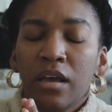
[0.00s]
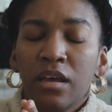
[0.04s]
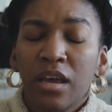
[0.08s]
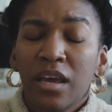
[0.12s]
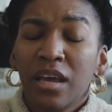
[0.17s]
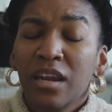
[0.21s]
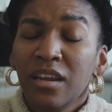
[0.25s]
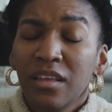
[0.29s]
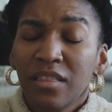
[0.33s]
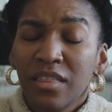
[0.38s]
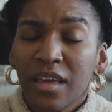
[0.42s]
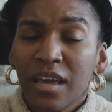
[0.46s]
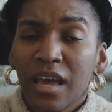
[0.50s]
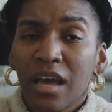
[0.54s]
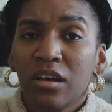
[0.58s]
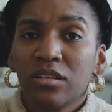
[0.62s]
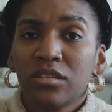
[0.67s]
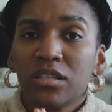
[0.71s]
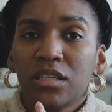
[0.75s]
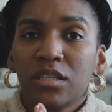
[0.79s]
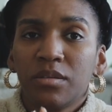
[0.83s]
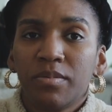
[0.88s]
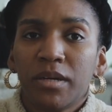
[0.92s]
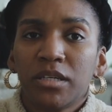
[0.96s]
anything
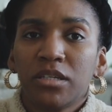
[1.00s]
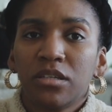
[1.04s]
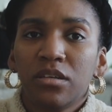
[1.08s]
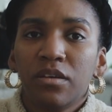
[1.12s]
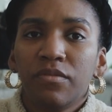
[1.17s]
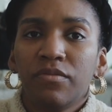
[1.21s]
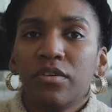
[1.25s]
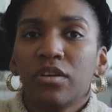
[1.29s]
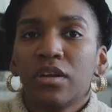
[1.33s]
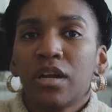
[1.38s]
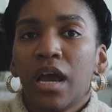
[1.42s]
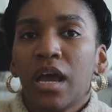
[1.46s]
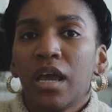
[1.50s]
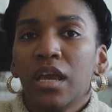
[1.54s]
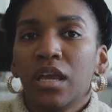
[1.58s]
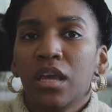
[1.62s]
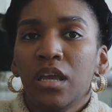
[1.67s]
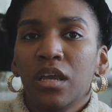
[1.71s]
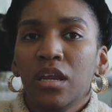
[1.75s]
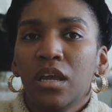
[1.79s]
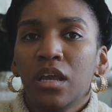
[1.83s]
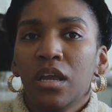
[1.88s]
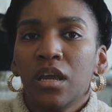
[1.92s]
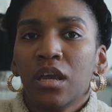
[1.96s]
else, especially if you're not
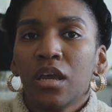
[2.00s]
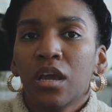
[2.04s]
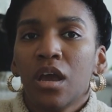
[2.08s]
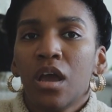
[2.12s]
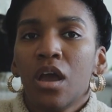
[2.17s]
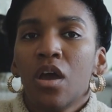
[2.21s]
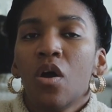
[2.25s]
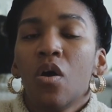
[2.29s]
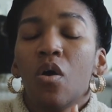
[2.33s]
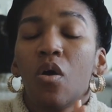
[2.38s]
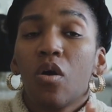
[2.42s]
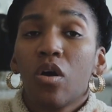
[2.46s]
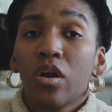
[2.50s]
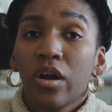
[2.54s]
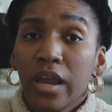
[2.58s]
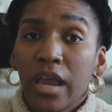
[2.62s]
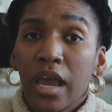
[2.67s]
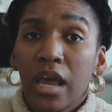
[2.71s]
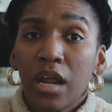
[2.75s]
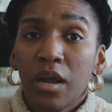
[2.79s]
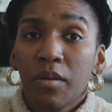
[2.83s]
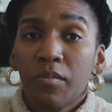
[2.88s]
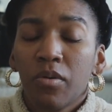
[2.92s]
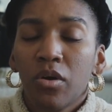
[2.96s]
eating
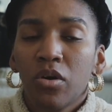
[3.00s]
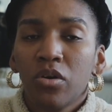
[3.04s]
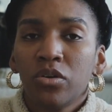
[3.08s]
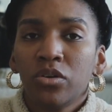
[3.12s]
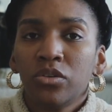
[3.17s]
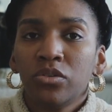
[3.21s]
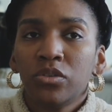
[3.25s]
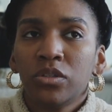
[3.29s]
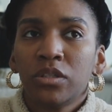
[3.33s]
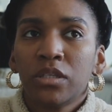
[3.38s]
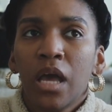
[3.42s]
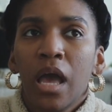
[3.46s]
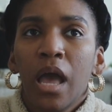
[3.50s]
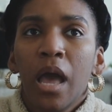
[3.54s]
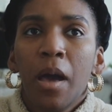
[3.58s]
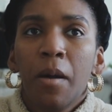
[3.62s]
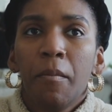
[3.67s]
organic produce.